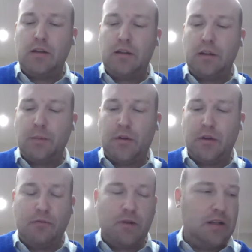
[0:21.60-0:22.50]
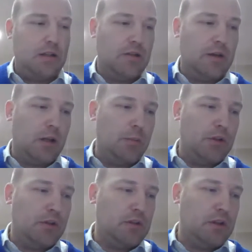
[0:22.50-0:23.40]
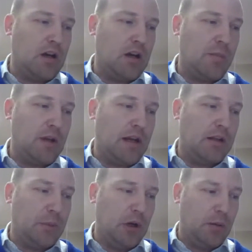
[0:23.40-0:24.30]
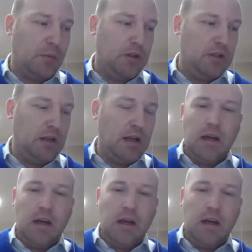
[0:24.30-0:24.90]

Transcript: some of the recent developments in our department.